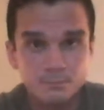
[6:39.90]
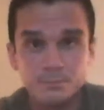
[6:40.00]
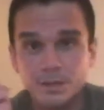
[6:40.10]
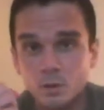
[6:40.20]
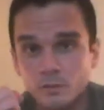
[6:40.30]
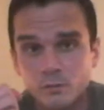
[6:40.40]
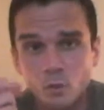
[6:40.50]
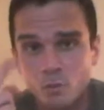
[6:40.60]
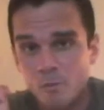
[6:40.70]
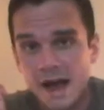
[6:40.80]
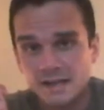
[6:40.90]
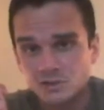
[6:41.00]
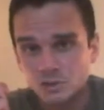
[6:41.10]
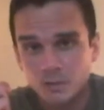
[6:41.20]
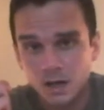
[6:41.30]
Beautiful,
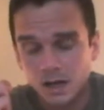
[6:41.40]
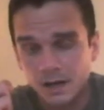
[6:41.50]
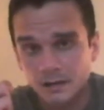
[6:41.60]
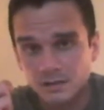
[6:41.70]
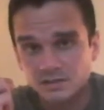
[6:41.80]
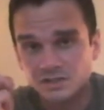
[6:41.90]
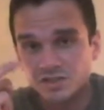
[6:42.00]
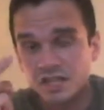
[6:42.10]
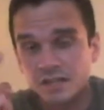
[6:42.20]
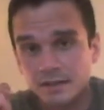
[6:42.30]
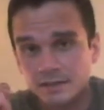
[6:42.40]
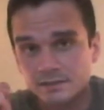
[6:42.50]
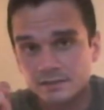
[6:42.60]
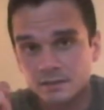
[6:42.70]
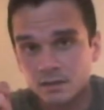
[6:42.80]
mastermind,
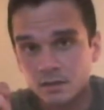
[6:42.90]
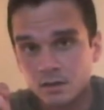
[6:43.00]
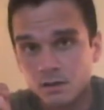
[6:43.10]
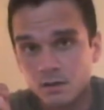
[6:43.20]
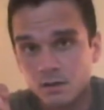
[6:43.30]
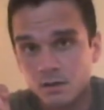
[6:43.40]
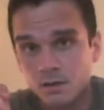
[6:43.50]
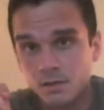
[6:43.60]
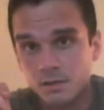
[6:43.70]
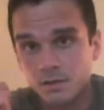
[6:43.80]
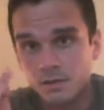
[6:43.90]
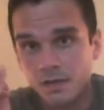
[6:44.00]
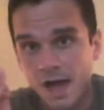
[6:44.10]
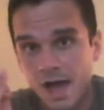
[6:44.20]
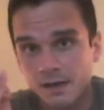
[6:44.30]
genius,
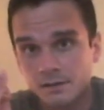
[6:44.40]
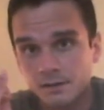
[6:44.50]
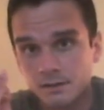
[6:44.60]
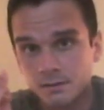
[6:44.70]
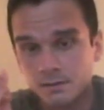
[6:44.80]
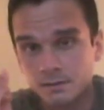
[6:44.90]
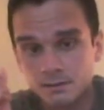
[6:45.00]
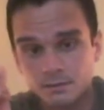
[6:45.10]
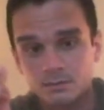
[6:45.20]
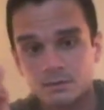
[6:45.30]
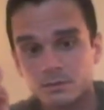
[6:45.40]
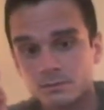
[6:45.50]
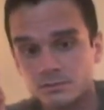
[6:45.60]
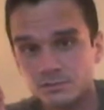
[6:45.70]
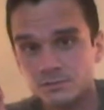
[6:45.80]
that
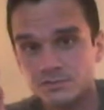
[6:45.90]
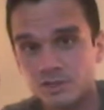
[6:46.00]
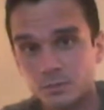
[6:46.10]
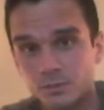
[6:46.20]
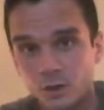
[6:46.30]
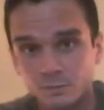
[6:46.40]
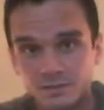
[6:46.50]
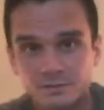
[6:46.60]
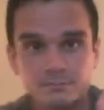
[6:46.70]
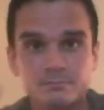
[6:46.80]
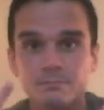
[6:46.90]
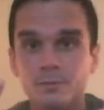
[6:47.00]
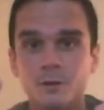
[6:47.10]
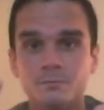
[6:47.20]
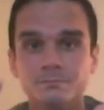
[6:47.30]
jump ropes.
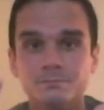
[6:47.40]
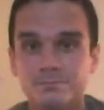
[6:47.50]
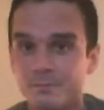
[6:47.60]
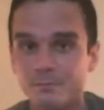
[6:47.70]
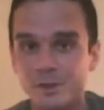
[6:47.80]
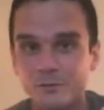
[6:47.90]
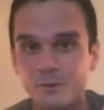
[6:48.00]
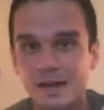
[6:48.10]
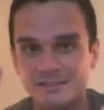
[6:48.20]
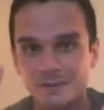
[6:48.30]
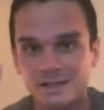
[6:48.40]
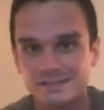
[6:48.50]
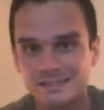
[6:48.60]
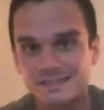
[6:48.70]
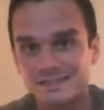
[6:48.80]
Boom. Beautiful, mastermind,
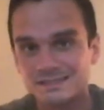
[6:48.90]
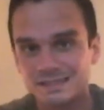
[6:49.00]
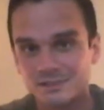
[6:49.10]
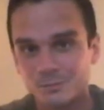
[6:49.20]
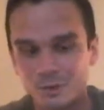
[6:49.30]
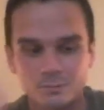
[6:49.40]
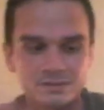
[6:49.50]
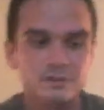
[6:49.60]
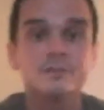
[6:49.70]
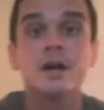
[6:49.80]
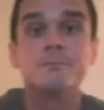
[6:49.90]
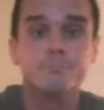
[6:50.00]
genius, that jump ropes. Done.